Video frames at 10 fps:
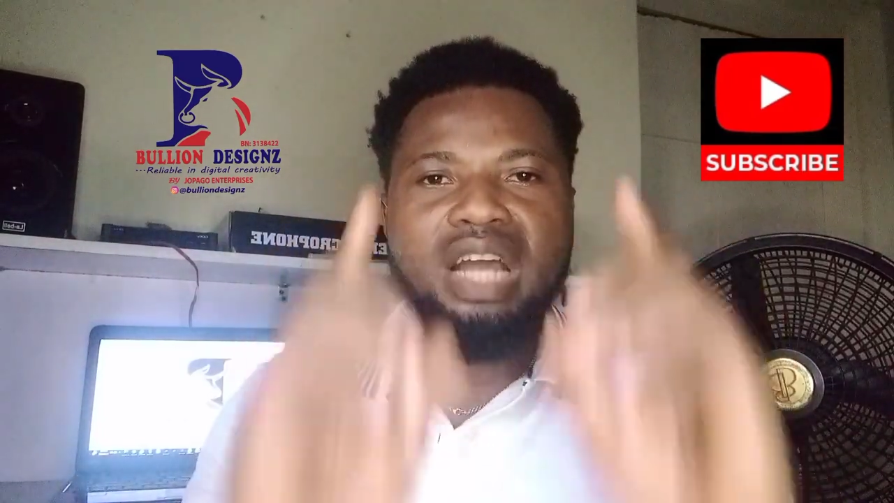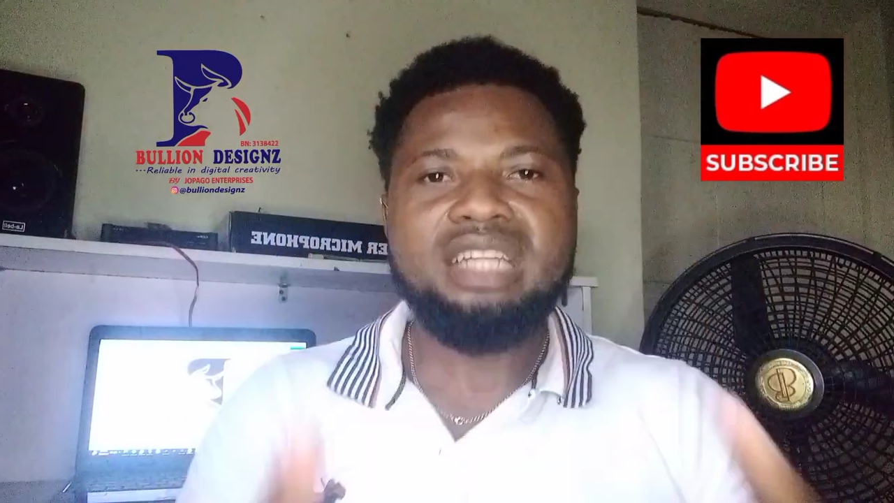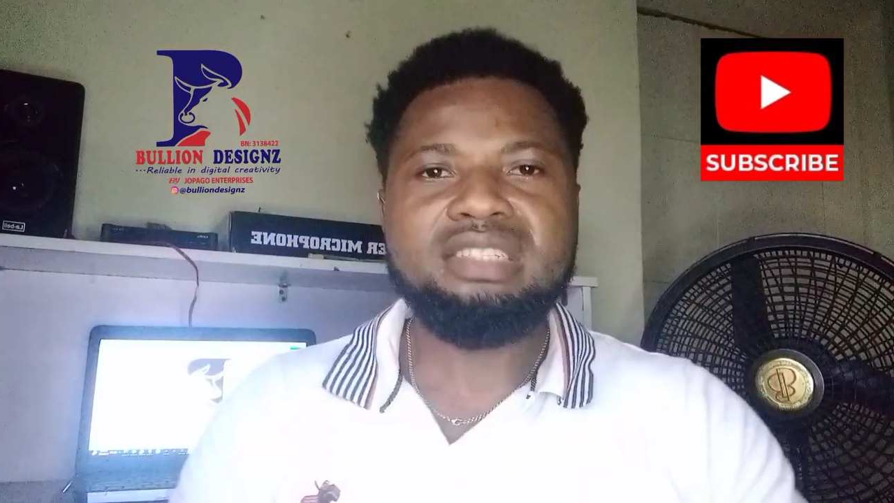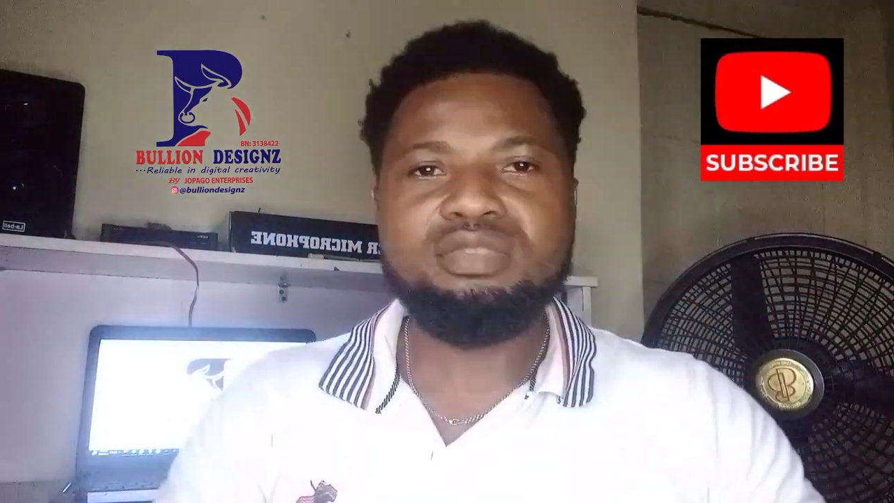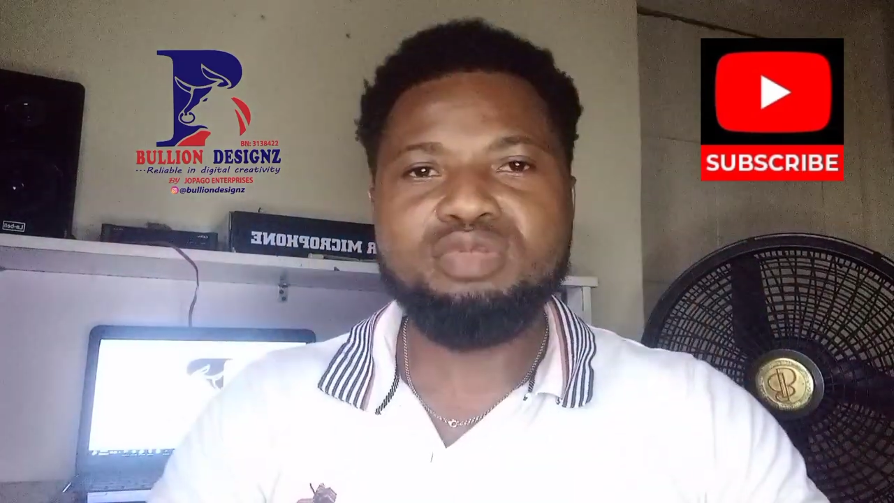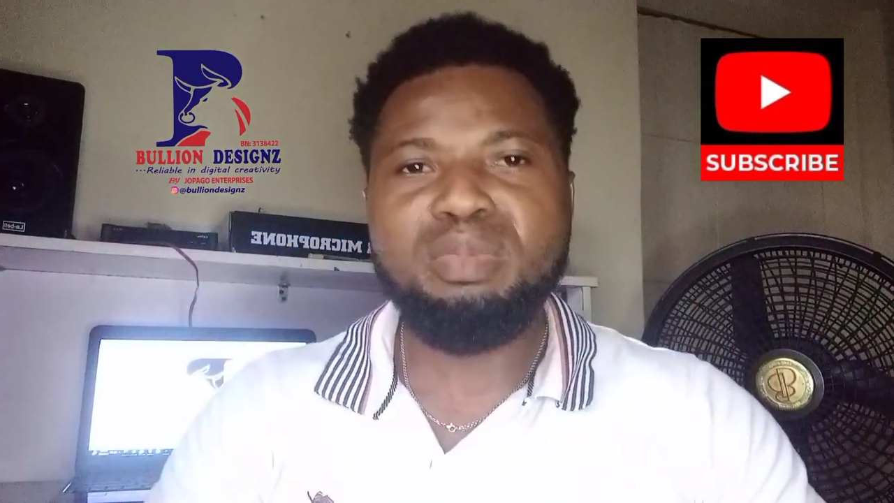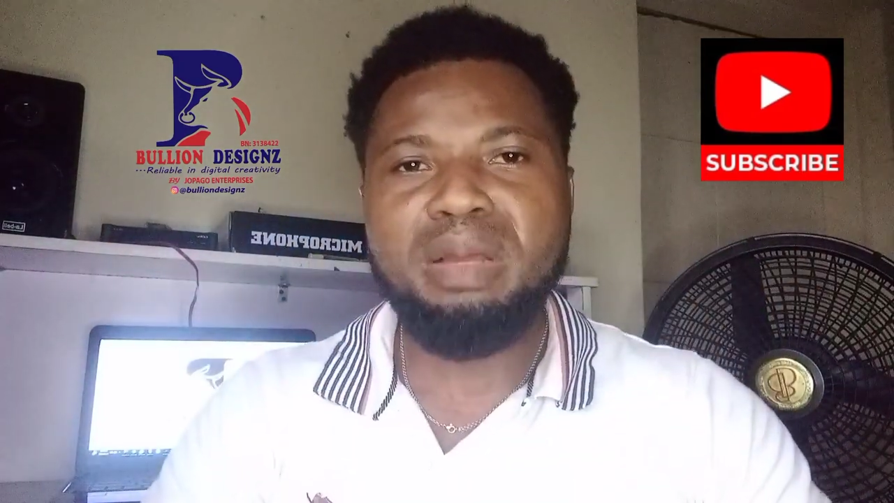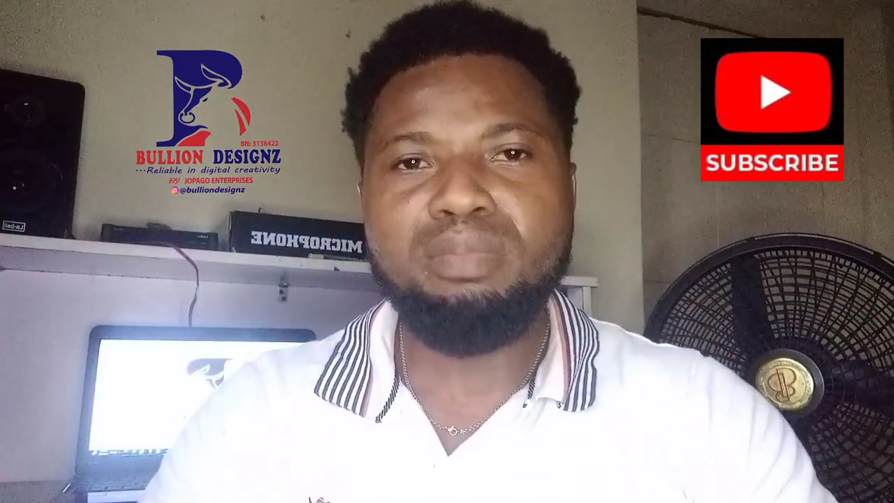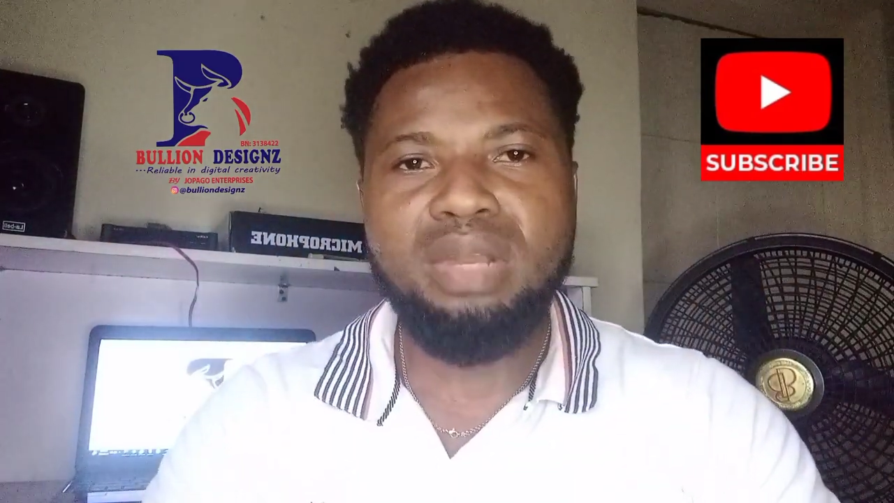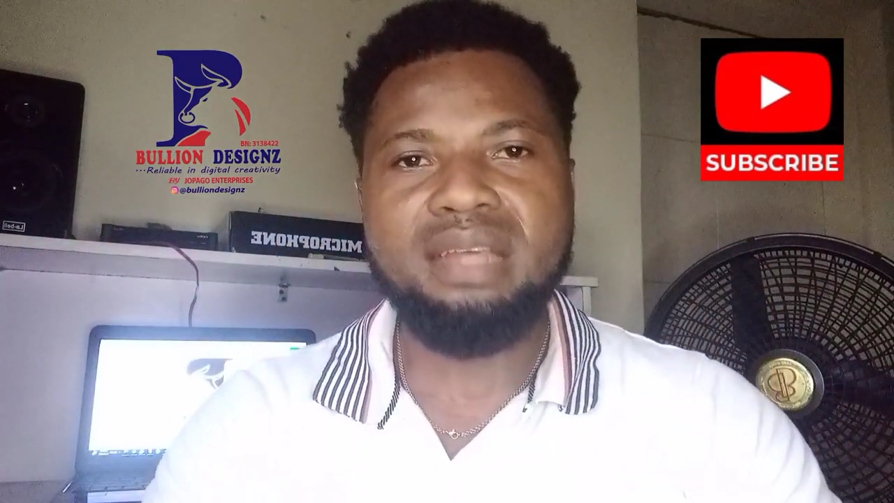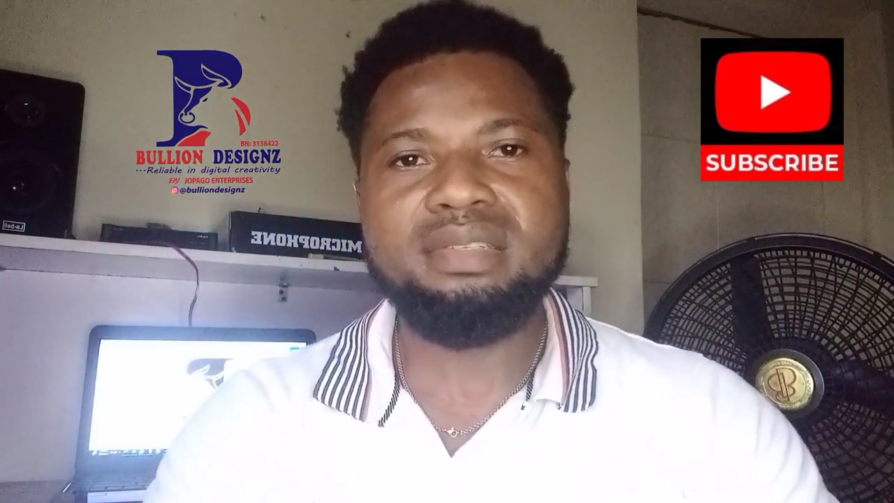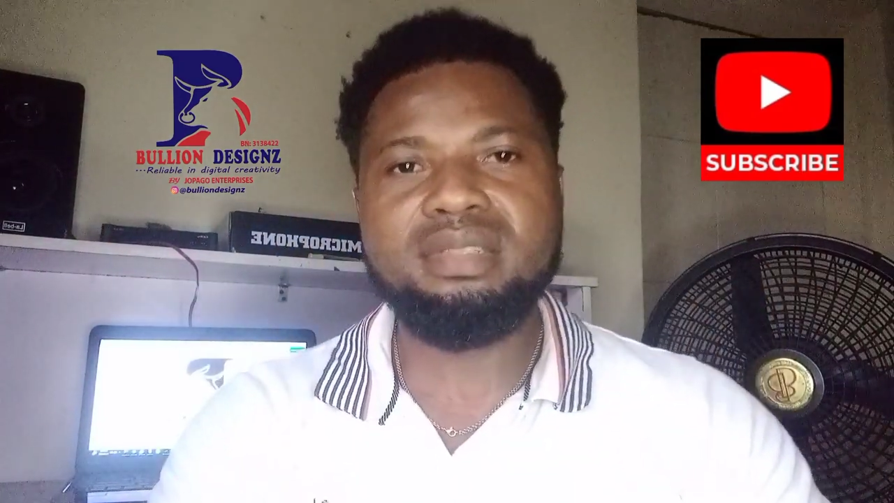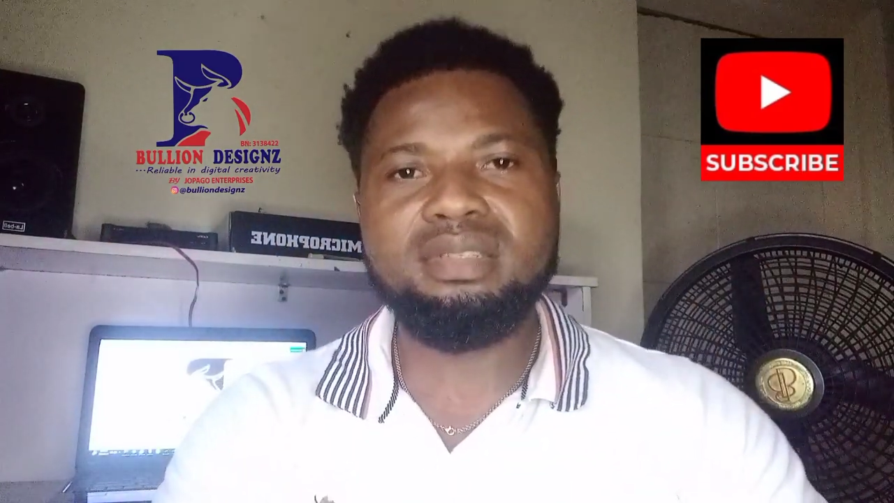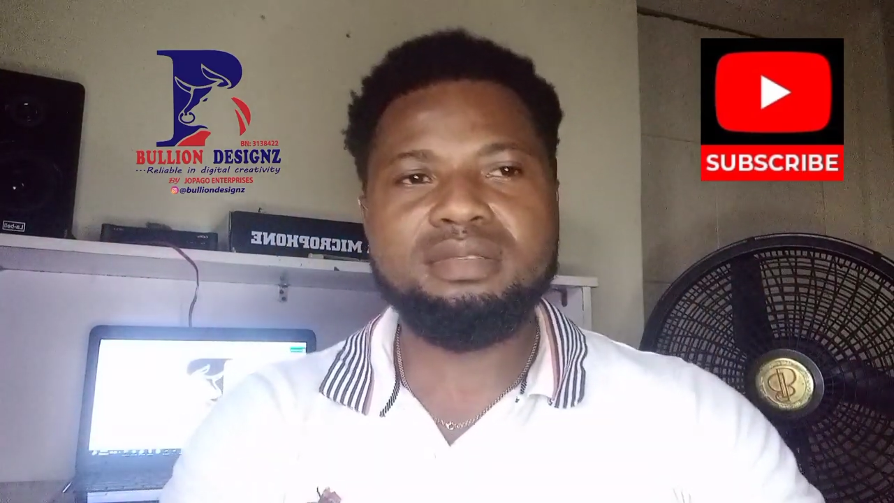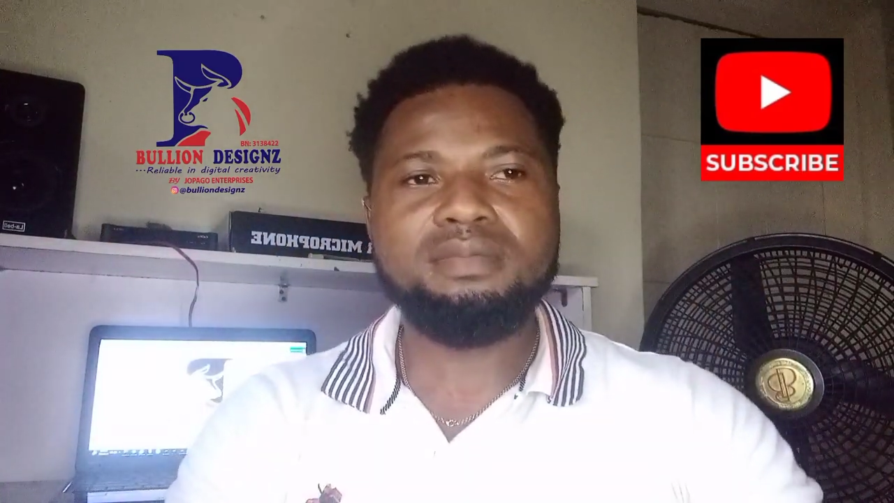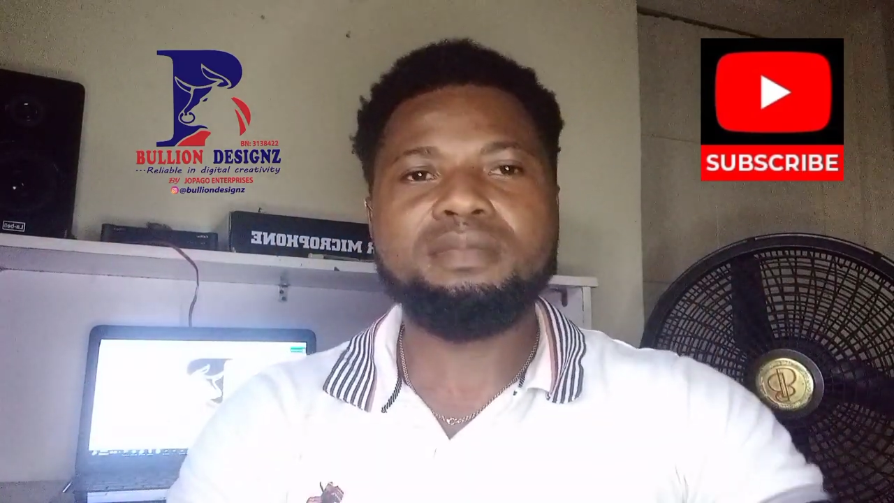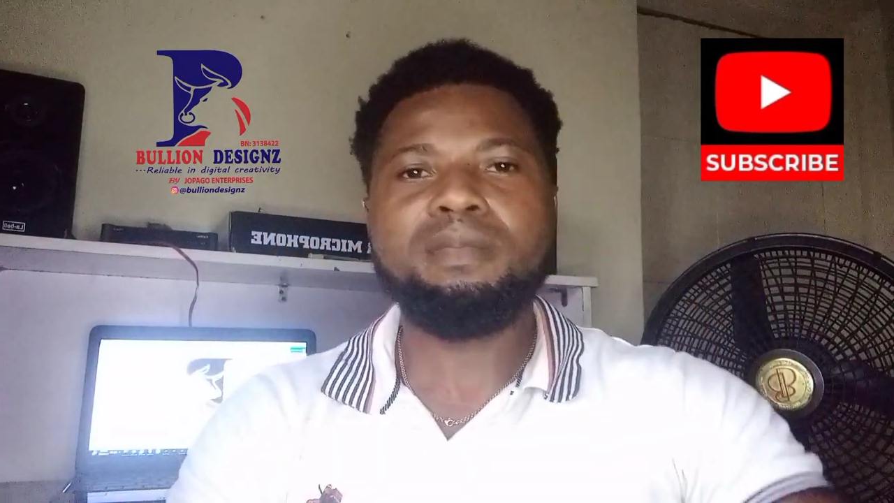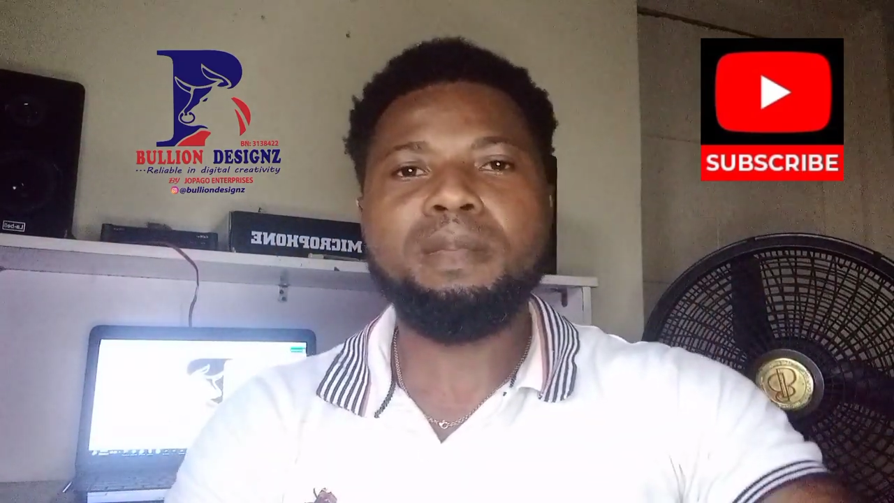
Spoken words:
and remain blessed.